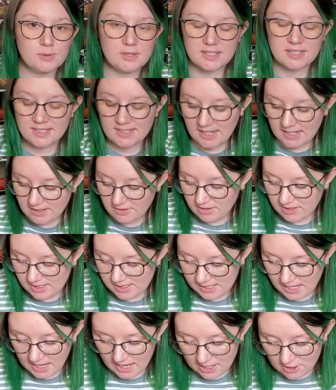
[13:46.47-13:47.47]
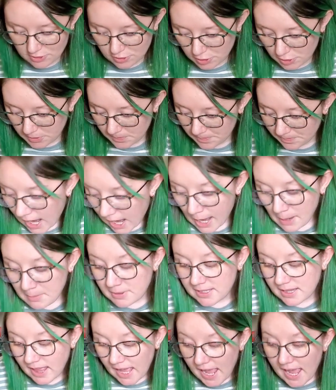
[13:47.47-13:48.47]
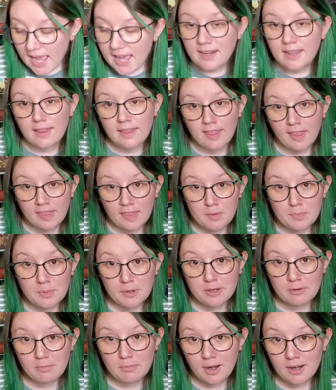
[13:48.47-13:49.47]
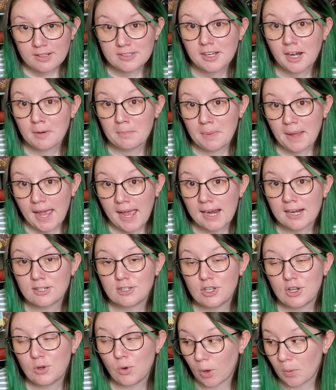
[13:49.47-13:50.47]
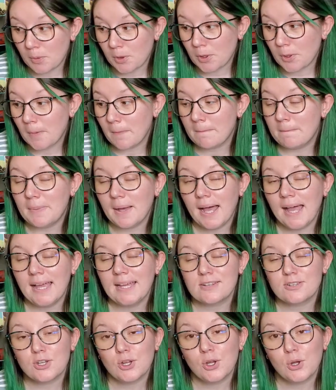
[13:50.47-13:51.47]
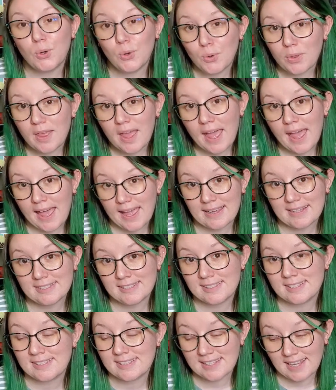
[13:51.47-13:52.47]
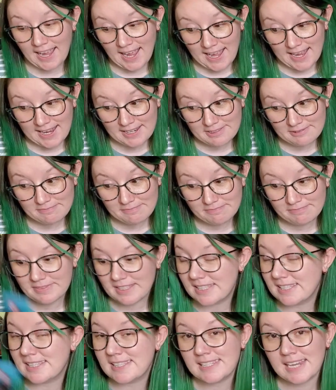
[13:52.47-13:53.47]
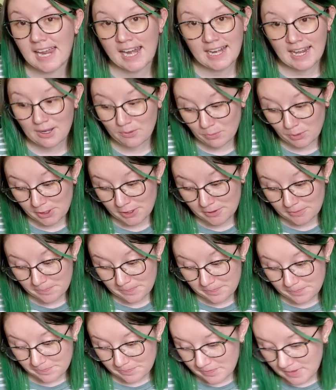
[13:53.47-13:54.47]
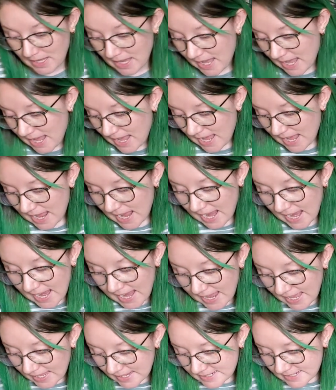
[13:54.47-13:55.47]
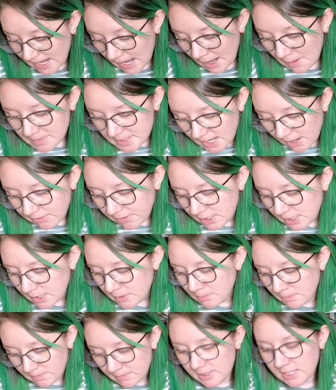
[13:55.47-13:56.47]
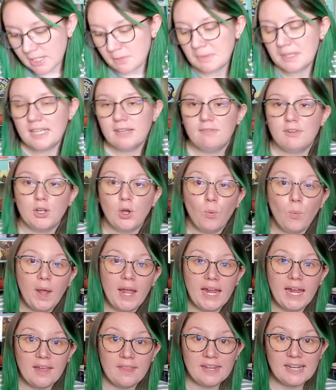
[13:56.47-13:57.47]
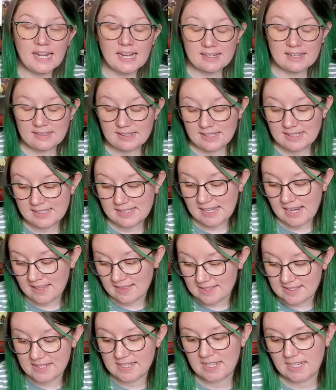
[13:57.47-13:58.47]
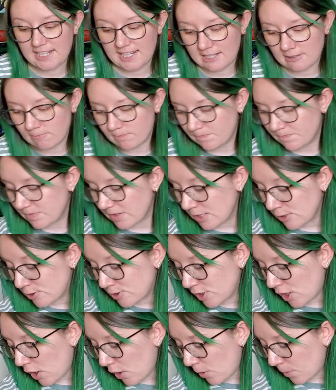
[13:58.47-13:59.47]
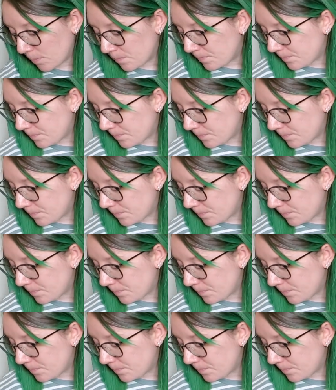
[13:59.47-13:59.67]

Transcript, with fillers: with the scent of this candle. I'm glad that the bookmarks are back to normal, but who the heck is this guy? This is not Edward. And I'm definitely going to be giving away the necklace and the tea. So